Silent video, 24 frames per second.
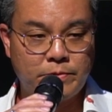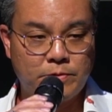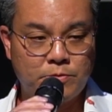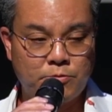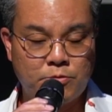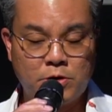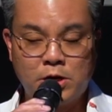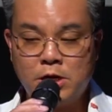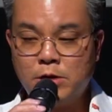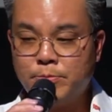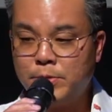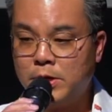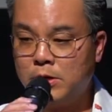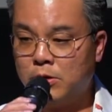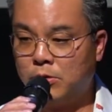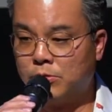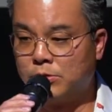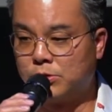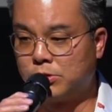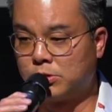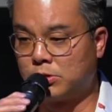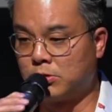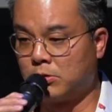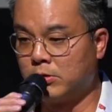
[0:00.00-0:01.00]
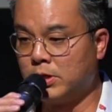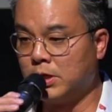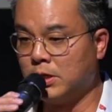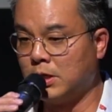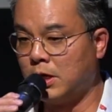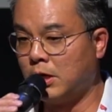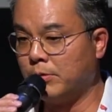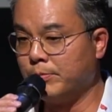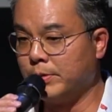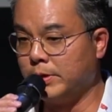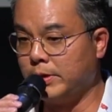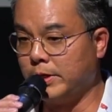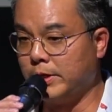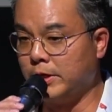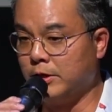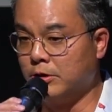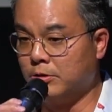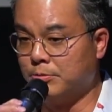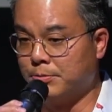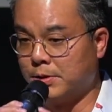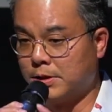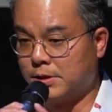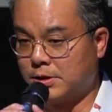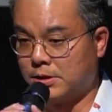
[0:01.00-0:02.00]
Writing my own story allowed me to
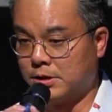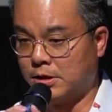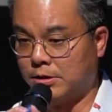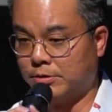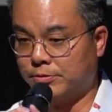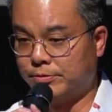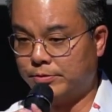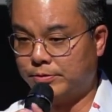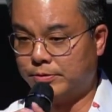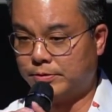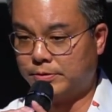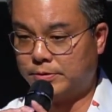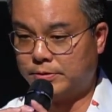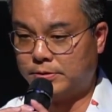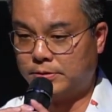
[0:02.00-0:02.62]
heal myself.